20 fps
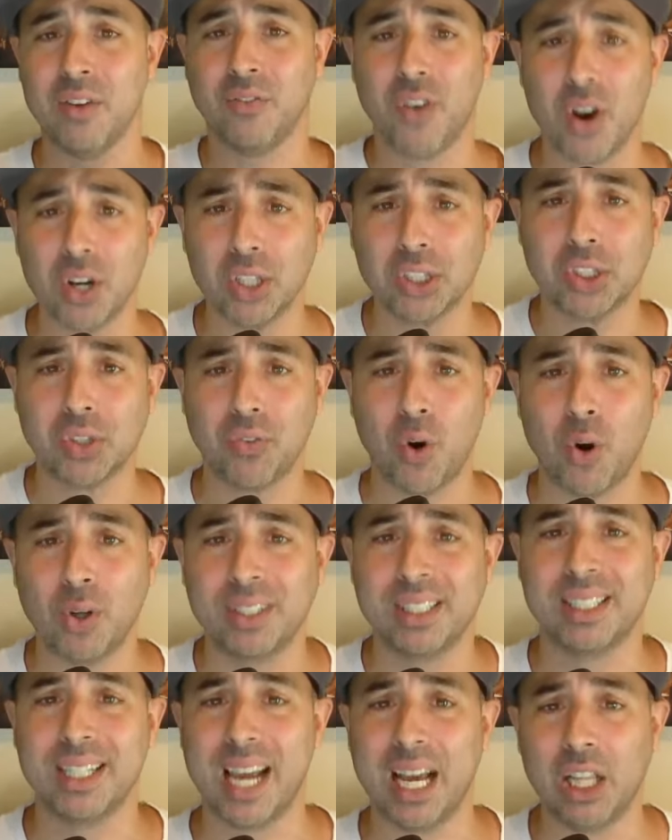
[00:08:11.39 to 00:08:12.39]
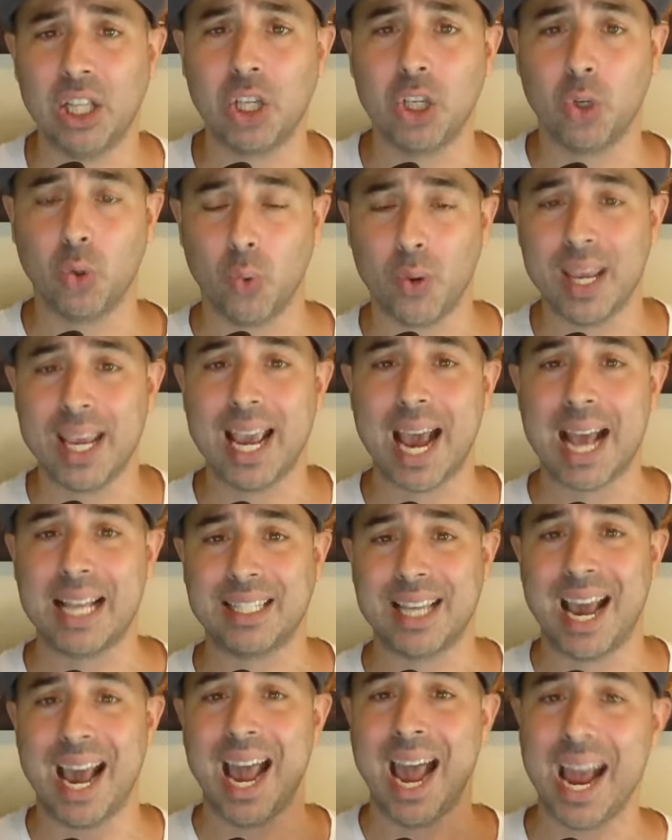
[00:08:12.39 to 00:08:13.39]
First of all, it's telling you he
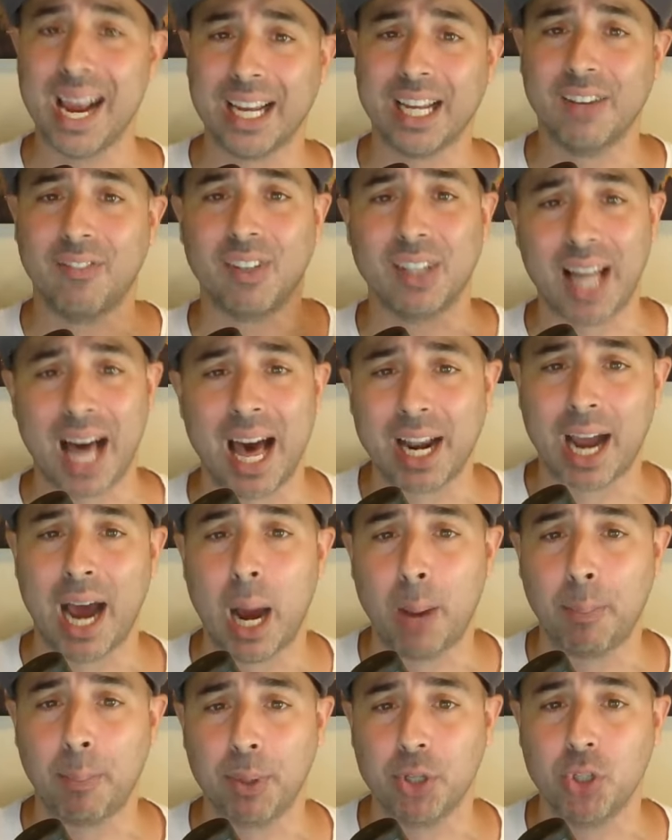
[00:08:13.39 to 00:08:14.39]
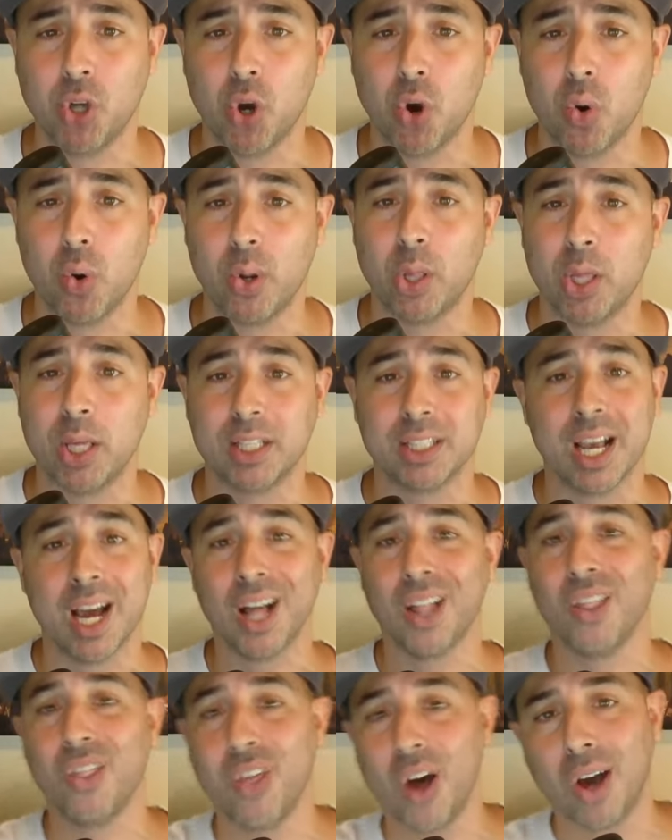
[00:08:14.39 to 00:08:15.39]
has a heck of a lot of opportunities.
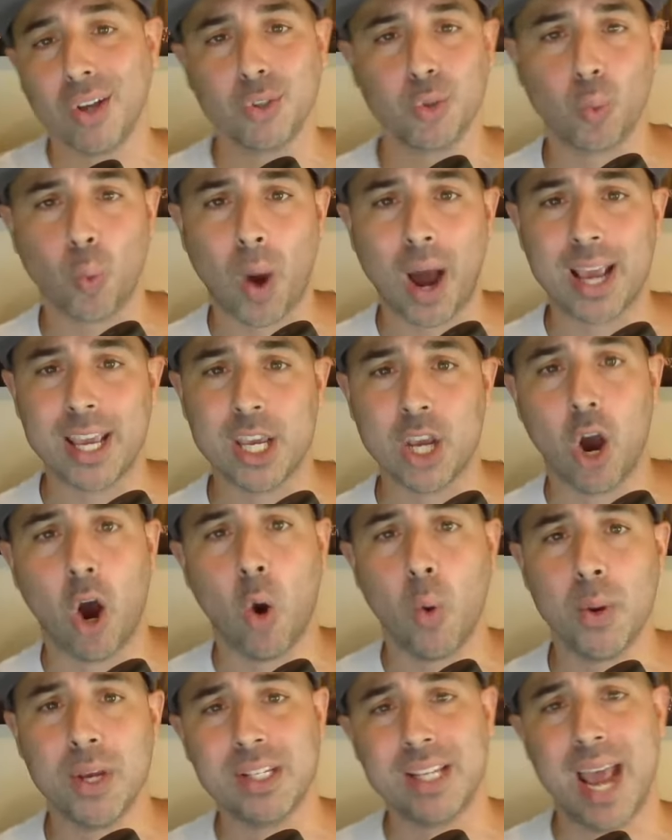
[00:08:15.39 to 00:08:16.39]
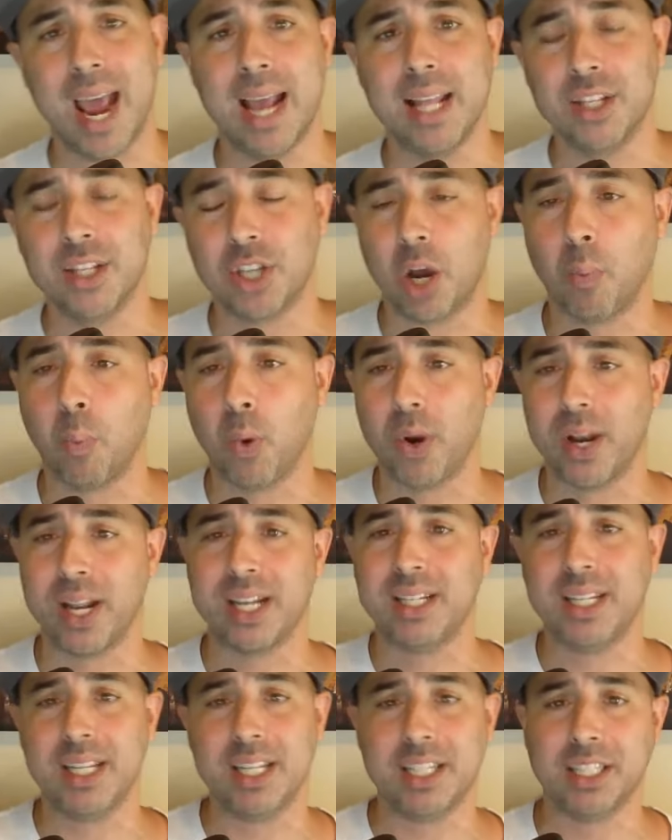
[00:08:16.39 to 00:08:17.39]
Thus, why he always ends up with a
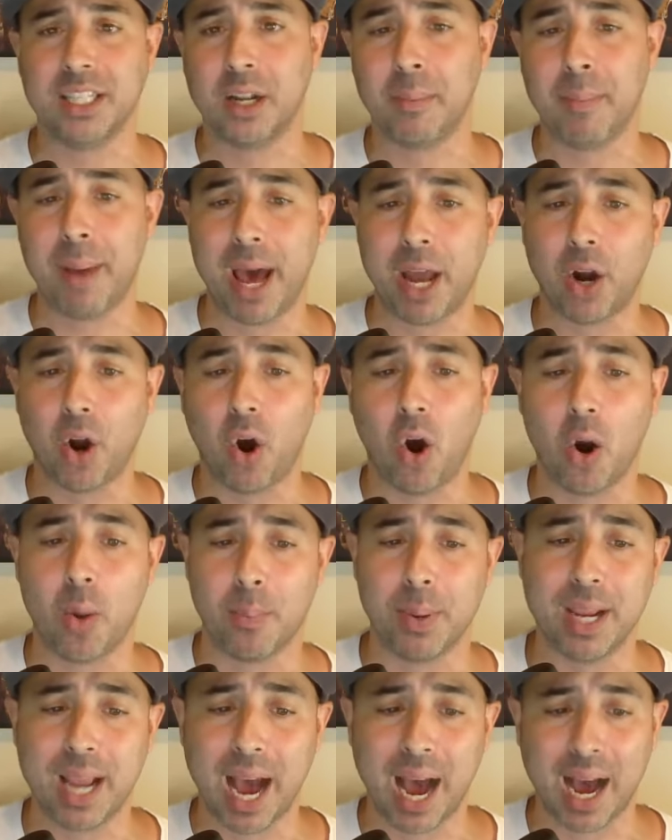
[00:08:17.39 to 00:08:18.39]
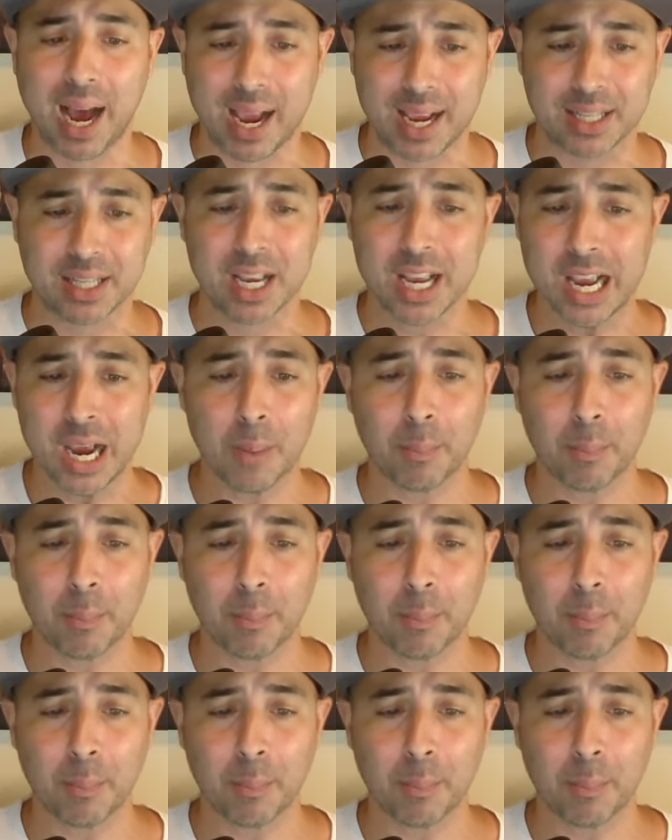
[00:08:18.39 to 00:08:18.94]
decent amount of RBIs.